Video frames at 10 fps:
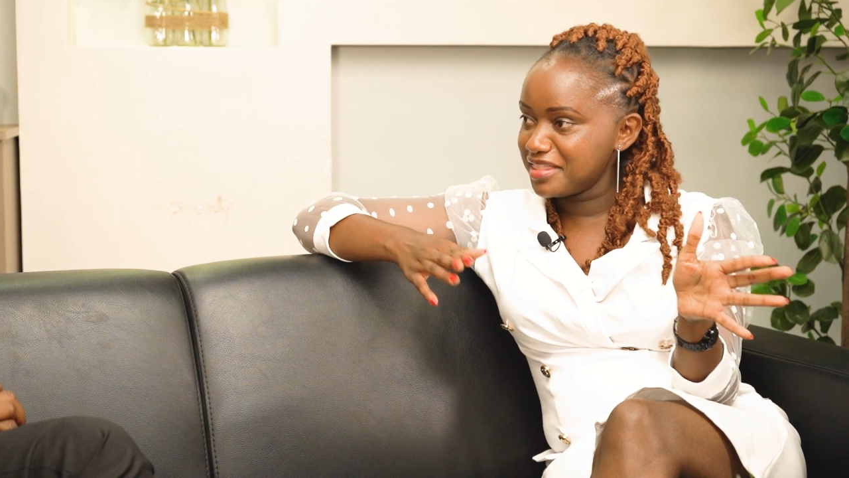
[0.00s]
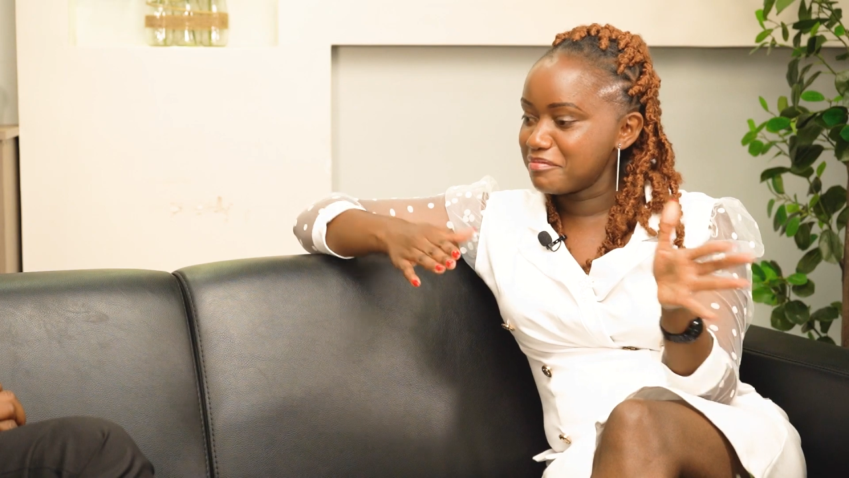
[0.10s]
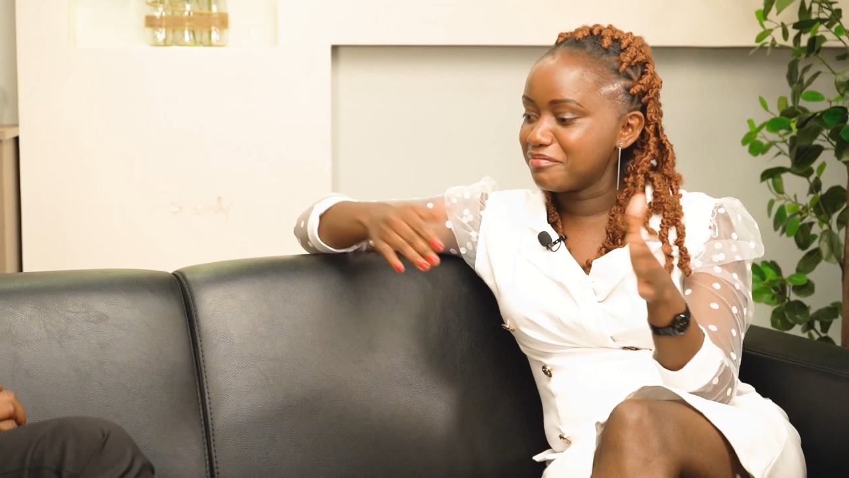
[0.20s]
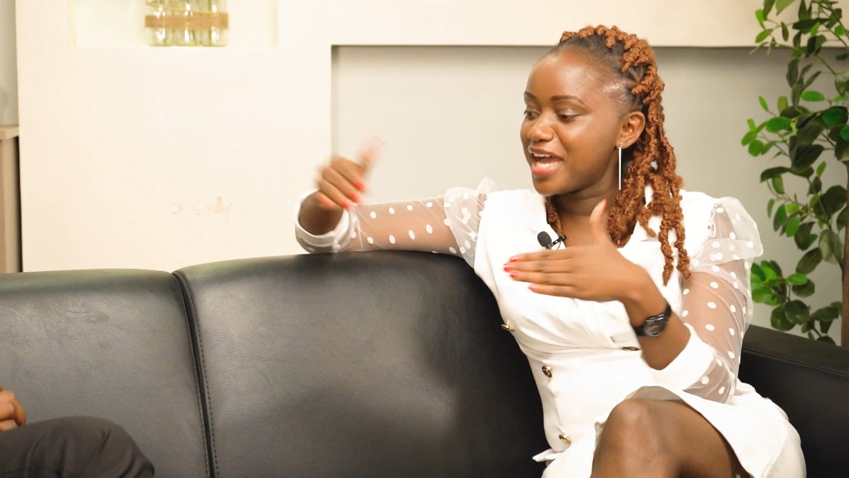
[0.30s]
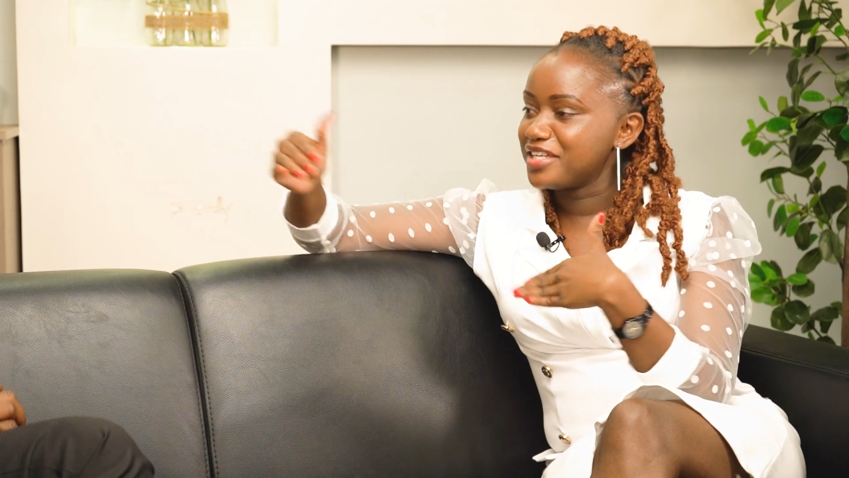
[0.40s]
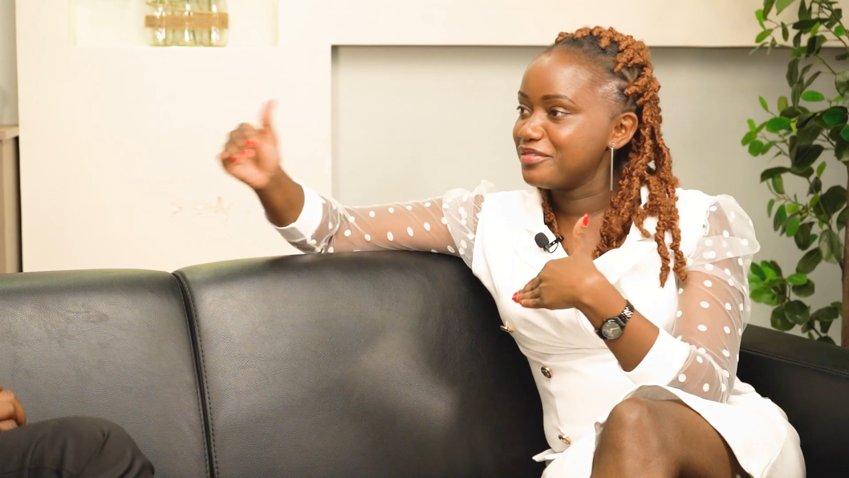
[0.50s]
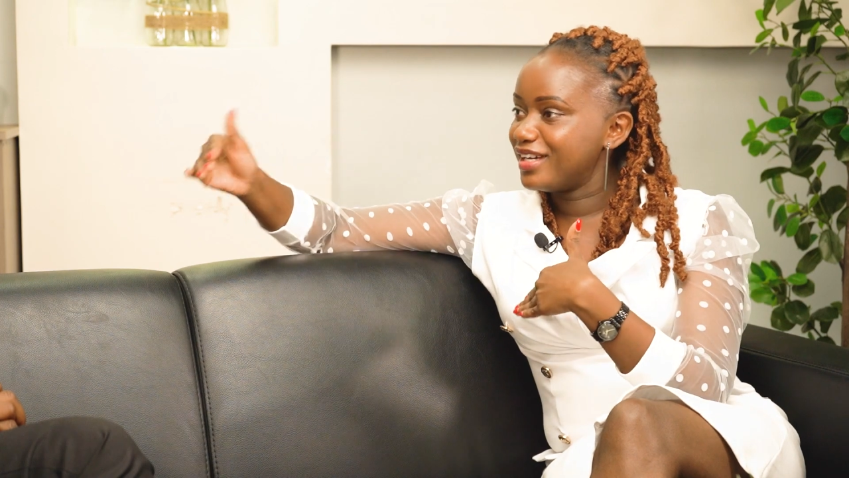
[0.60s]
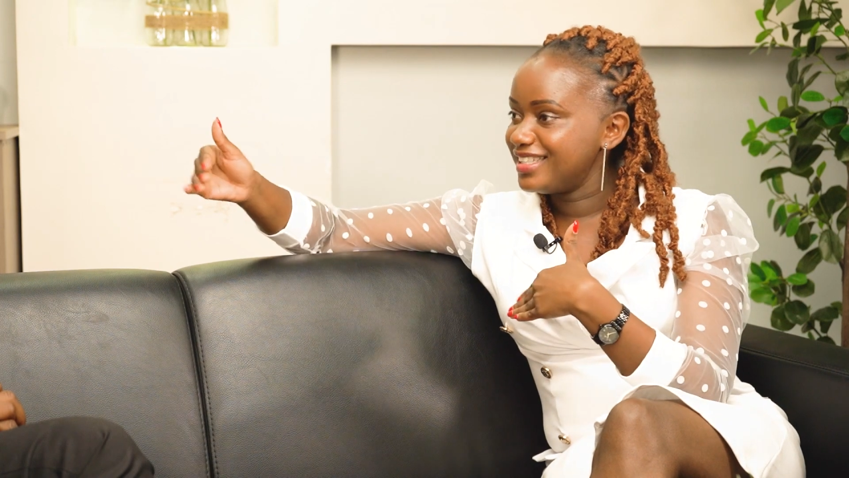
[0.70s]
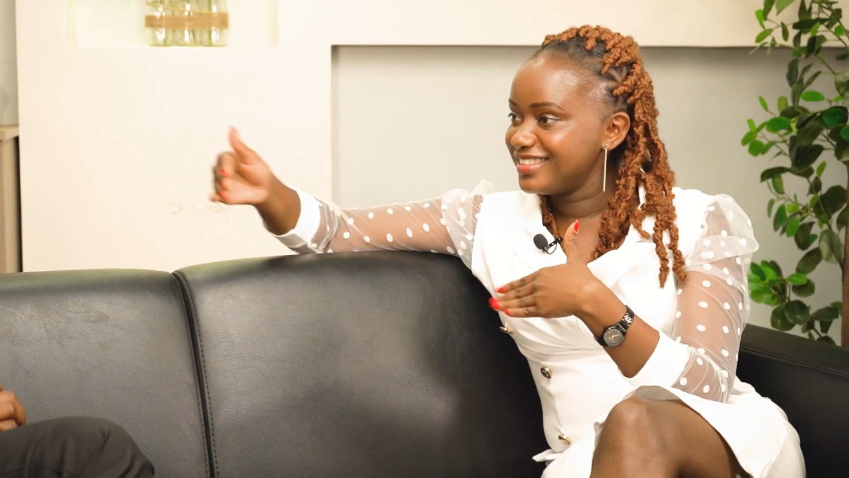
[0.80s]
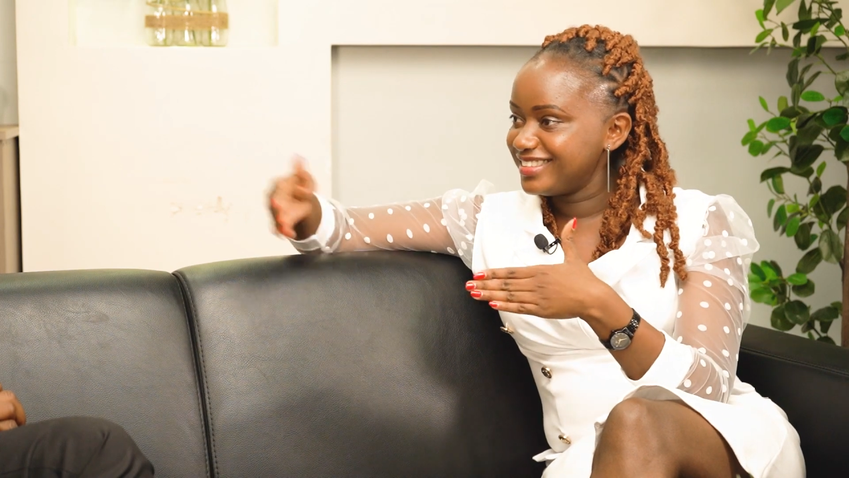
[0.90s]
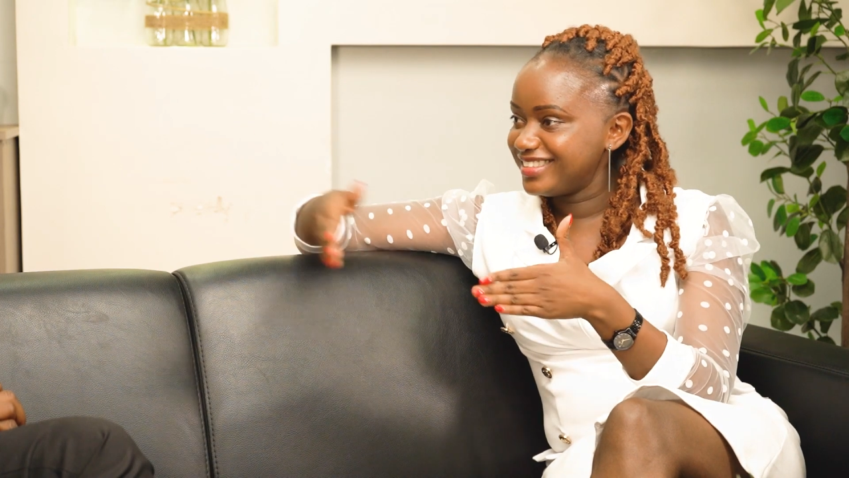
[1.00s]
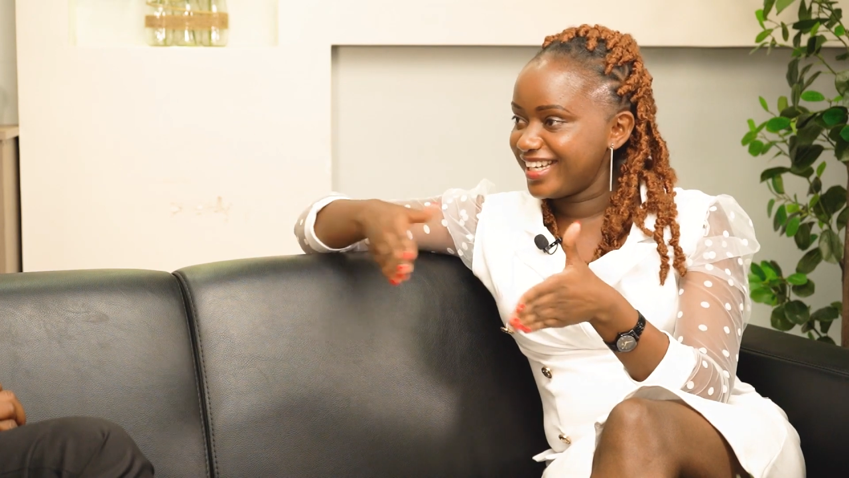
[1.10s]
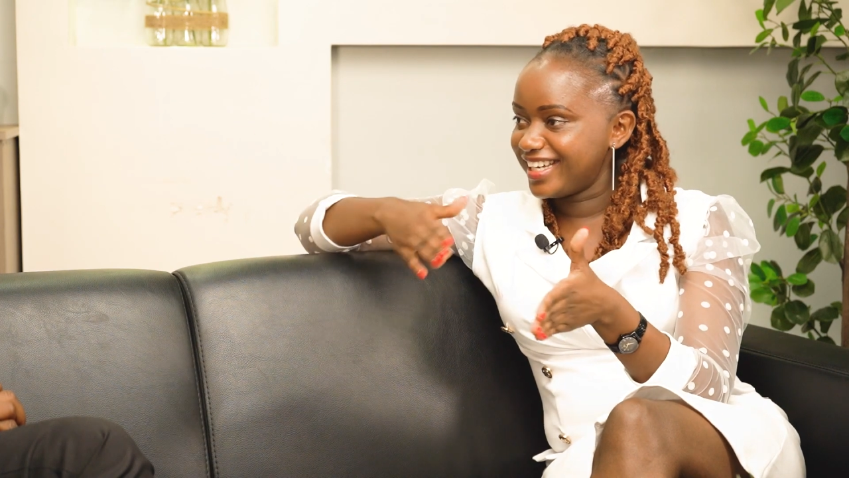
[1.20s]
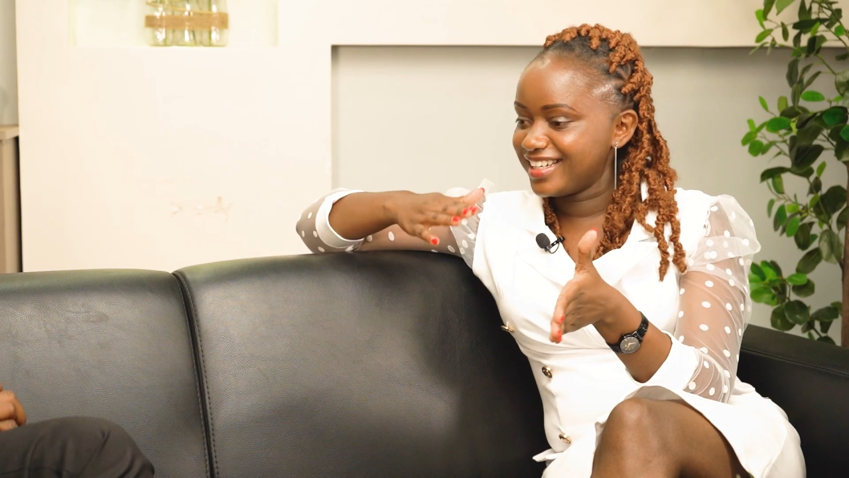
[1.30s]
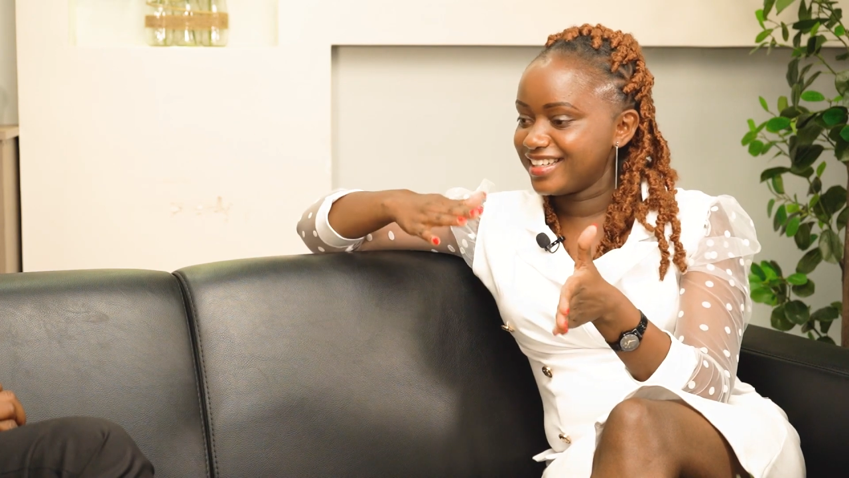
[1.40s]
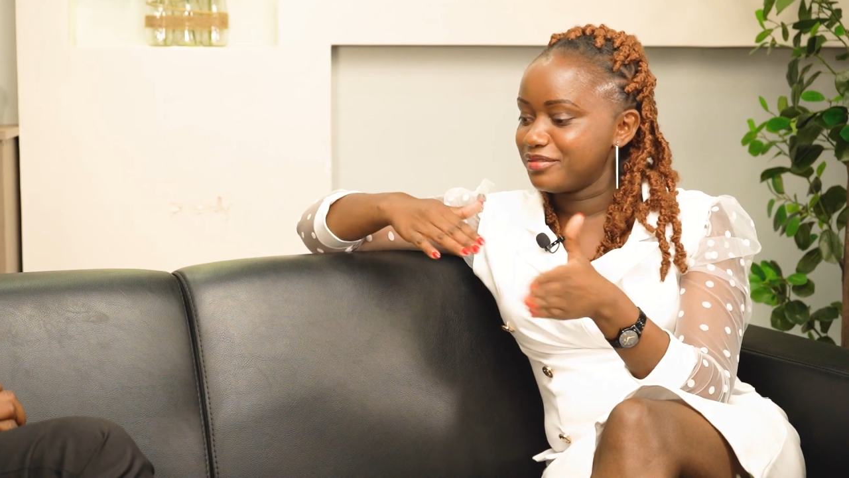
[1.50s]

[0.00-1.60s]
manual, the